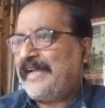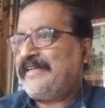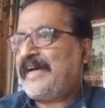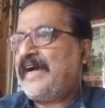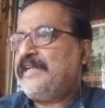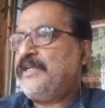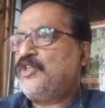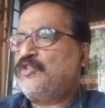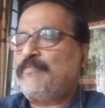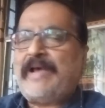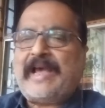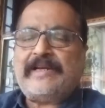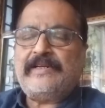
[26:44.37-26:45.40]

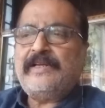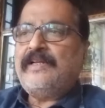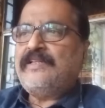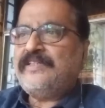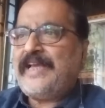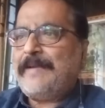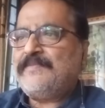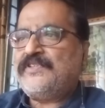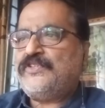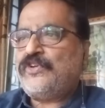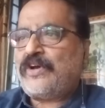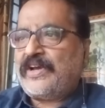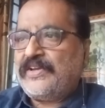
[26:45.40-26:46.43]
Irishman, James
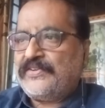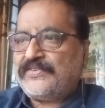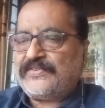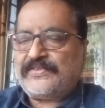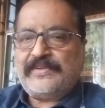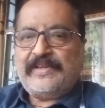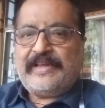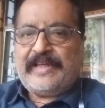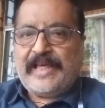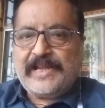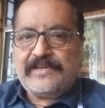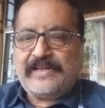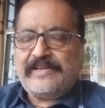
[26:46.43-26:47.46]
Joyce,
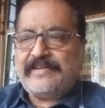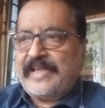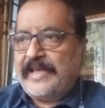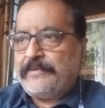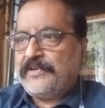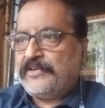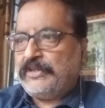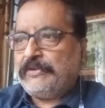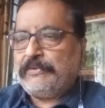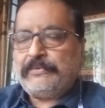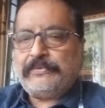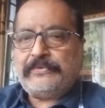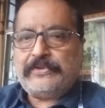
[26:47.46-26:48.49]
1882
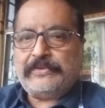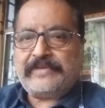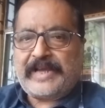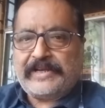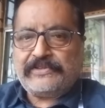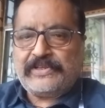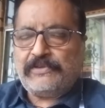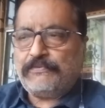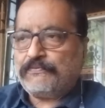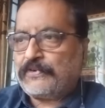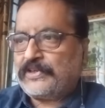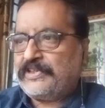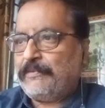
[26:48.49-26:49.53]
to
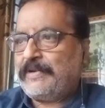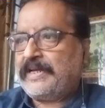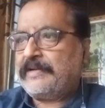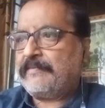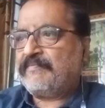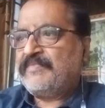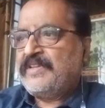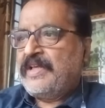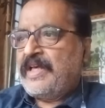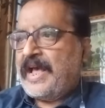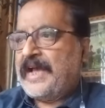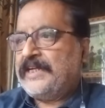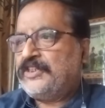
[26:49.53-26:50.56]
1941,
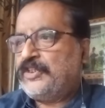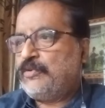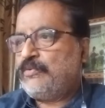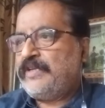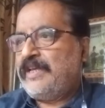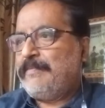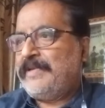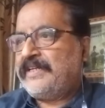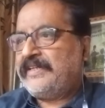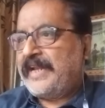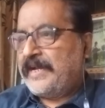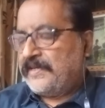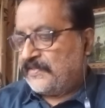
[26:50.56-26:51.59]
and two
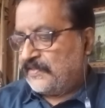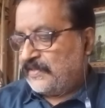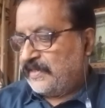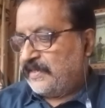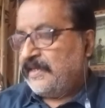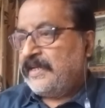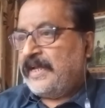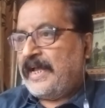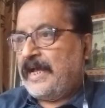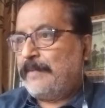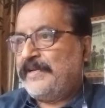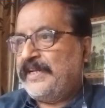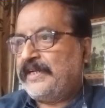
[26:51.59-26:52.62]
immigrants,
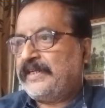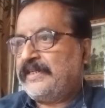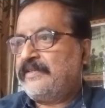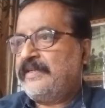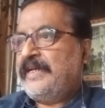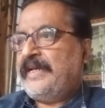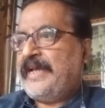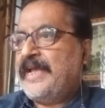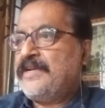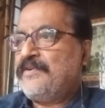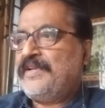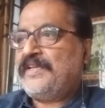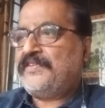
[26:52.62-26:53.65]
American
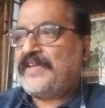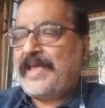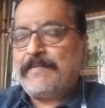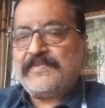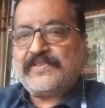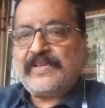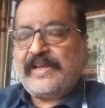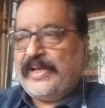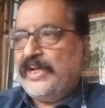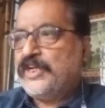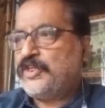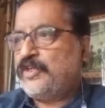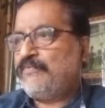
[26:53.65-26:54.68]
Henry James,
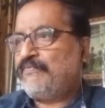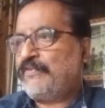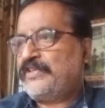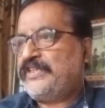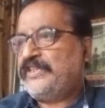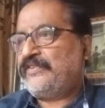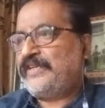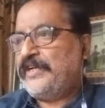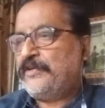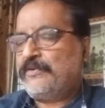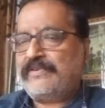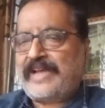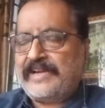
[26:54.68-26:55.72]
1843
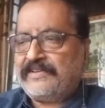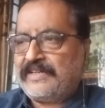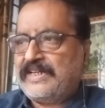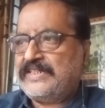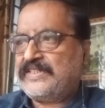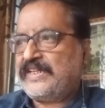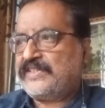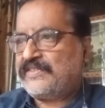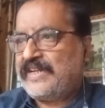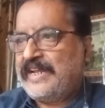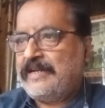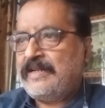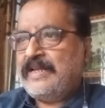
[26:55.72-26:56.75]
to
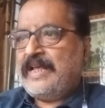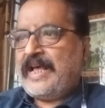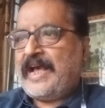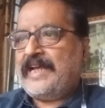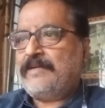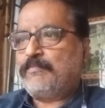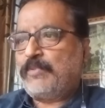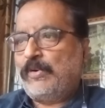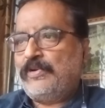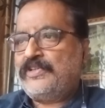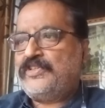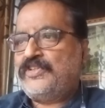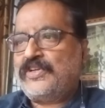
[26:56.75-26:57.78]
1916, and
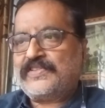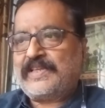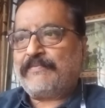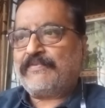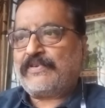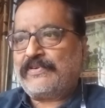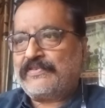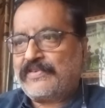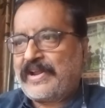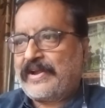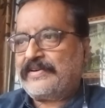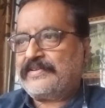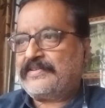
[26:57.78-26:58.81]
Paul Joseph Conrad,